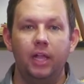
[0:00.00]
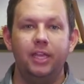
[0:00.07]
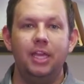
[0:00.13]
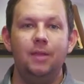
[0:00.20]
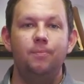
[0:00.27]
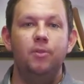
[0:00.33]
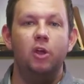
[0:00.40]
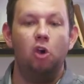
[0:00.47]

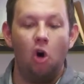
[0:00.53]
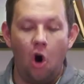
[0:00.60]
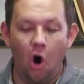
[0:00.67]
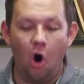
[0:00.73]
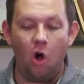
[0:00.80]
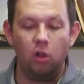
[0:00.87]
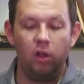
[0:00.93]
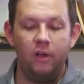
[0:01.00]
Keep the
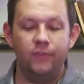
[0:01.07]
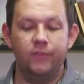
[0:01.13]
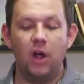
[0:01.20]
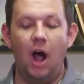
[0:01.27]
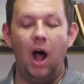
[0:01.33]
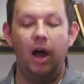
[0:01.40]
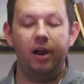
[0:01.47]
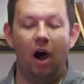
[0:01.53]
call of
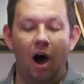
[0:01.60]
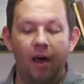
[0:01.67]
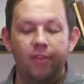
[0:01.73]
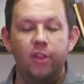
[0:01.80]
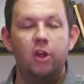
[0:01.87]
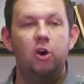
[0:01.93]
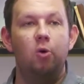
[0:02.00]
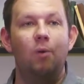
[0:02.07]
God
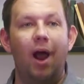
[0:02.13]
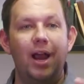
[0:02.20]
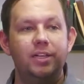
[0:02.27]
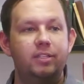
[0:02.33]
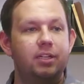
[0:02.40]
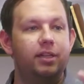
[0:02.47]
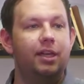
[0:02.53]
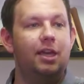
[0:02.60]
on the horizon.